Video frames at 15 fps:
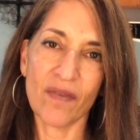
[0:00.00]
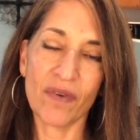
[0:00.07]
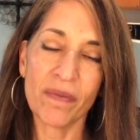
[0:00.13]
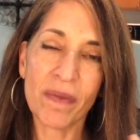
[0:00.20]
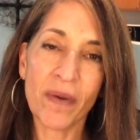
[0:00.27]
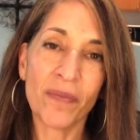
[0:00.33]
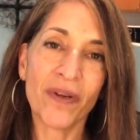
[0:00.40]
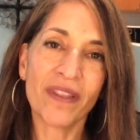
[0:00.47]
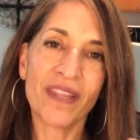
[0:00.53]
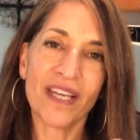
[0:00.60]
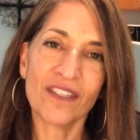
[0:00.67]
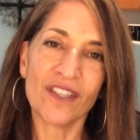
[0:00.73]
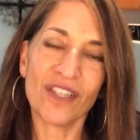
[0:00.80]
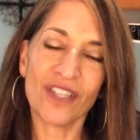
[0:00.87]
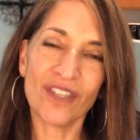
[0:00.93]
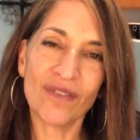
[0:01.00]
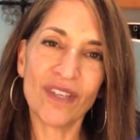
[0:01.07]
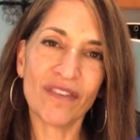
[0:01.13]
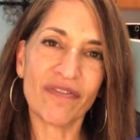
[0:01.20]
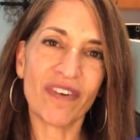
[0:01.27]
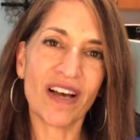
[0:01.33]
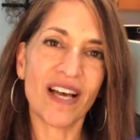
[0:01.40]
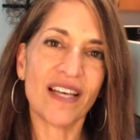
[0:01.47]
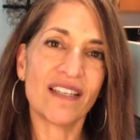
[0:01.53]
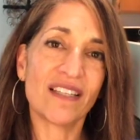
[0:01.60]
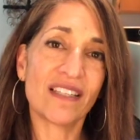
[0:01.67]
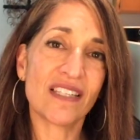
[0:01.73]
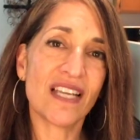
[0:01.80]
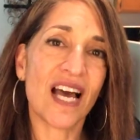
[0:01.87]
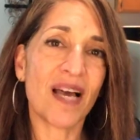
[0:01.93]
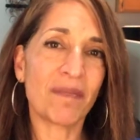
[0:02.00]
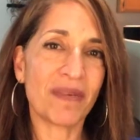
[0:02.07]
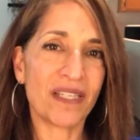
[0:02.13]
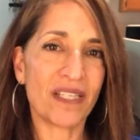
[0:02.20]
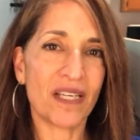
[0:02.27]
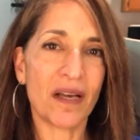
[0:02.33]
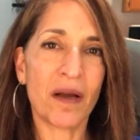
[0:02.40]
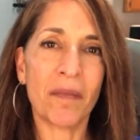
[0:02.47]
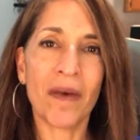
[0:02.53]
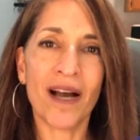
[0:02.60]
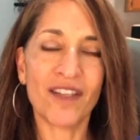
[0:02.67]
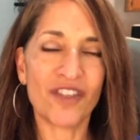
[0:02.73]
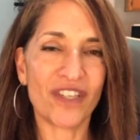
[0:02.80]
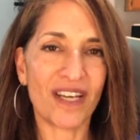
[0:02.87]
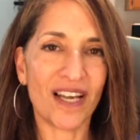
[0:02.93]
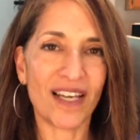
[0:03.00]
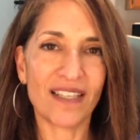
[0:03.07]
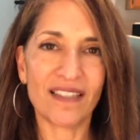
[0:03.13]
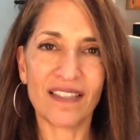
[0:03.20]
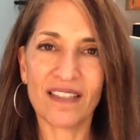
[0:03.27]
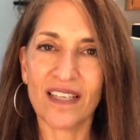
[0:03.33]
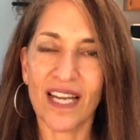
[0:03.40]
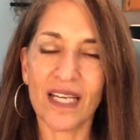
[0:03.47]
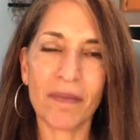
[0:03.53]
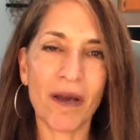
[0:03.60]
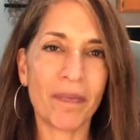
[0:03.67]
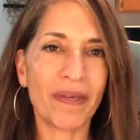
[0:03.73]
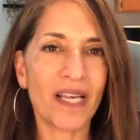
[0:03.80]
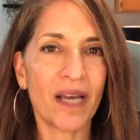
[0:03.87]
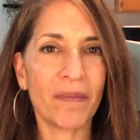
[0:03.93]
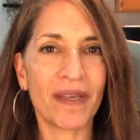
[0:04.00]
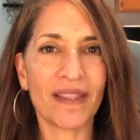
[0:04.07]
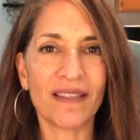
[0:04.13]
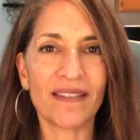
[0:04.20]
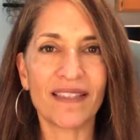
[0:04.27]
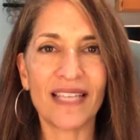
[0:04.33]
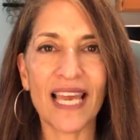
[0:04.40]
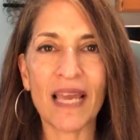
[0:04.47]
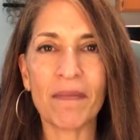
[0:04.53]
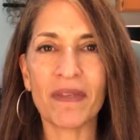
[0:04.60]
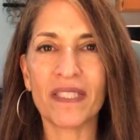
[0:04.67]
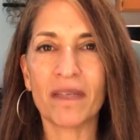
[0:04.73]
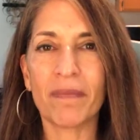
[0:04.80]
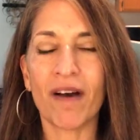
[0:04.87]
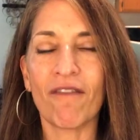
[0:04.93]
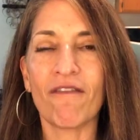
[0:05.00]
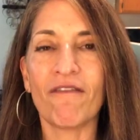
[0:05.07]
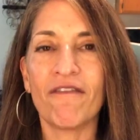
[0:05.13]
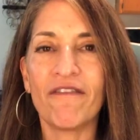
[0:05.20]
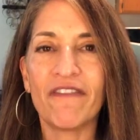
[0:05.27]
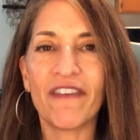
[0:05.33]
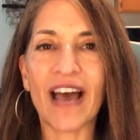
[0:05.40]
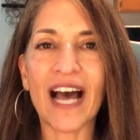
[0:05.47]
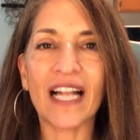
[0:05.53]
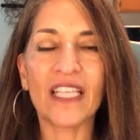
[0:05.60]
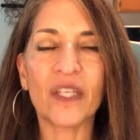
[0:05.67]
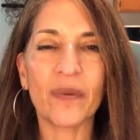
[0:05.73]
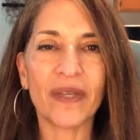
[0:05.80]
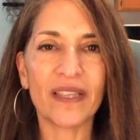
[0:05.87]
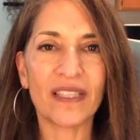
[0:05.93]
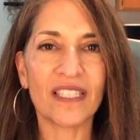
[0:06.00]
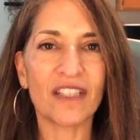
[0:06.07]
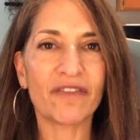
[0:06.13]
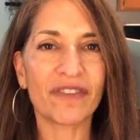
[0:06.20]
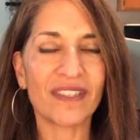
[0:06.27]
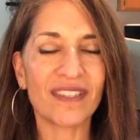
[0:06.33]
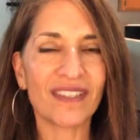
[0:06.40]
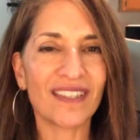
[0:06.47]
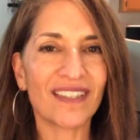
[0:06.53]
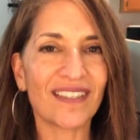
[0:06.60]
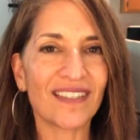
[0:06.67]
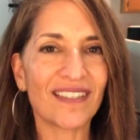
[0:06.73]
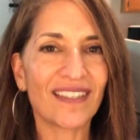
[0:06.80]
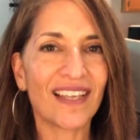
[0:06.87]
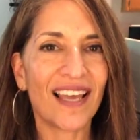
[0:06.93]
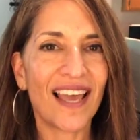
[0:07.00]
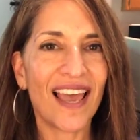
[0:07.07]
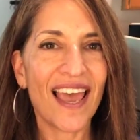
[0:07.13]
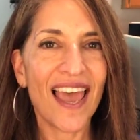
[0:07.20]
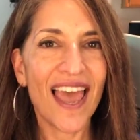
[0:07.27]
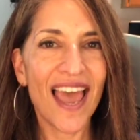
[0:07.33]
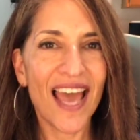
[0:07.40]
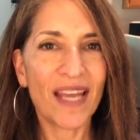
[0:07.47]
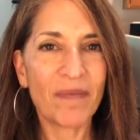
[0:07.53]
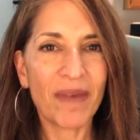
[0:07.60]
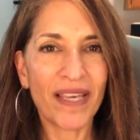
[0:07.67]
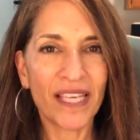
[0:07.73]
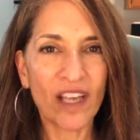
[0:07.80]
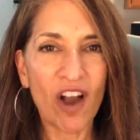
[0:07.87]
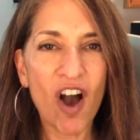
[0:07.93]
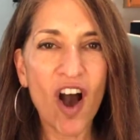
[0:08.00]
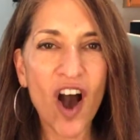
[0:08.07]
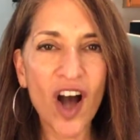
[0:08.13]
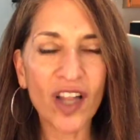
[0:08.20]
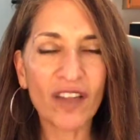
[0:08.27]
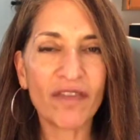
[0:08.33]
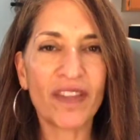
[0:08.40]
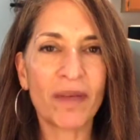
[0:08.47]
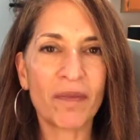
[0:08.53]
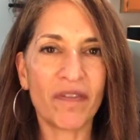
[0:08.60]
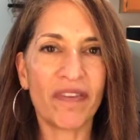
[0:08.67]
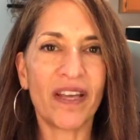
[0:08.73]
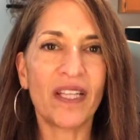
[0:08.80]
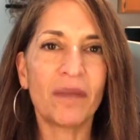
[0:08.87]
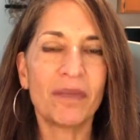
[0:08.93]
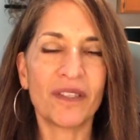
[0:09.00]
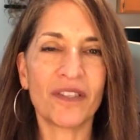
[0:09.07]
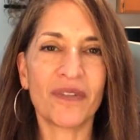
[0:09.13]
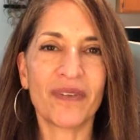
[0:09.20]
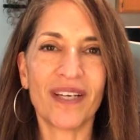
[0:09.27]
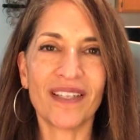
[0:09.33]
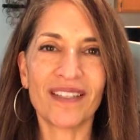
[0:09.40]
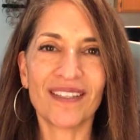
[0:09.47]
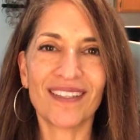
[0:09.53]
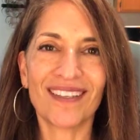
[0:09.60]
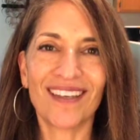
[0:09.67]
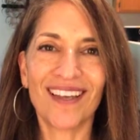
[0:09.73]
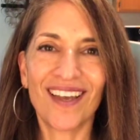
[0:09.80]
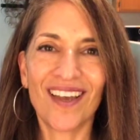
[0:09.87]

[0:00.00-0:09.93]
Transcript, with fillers: remembering that to unify does not mean to homogenize. It's not about becoming the same, it's about valuing the differences and making all of them available to us.